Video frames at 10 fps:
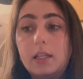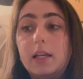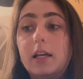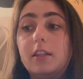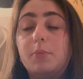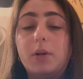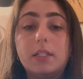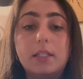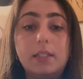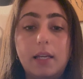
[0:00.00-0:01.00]
The
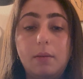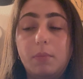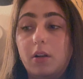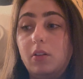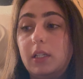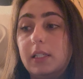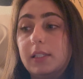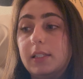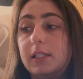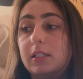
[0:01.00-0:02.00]
present day Middle
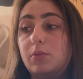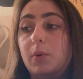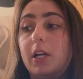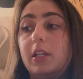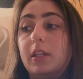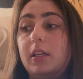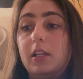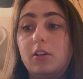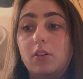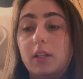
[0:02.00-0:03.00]
East is where the
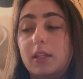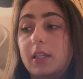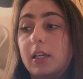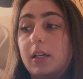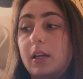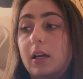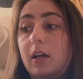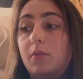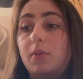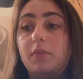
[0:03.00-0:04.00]
Neolithic
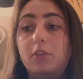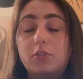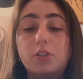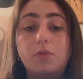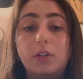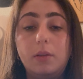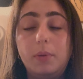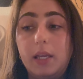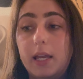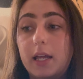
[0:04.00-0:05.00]
revolution really
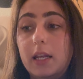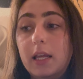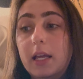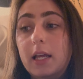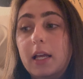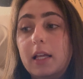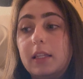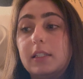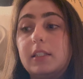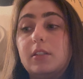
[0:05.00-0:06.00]
began.
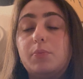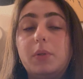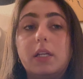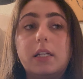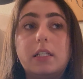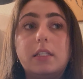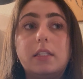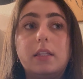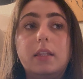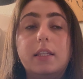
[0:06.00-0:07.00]
This is because
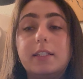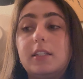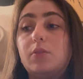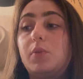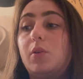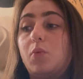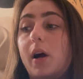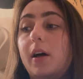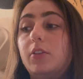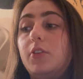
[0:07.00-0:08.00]
this is where
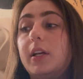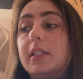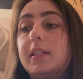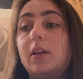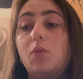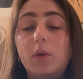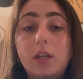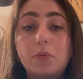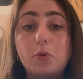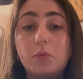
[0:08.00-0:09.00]
wild grains like
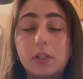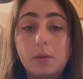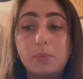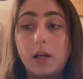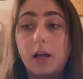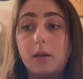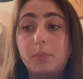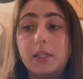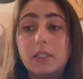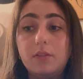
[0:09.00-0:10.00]
wheat were really
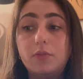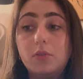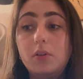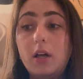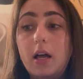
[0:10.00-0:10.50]
plentiful.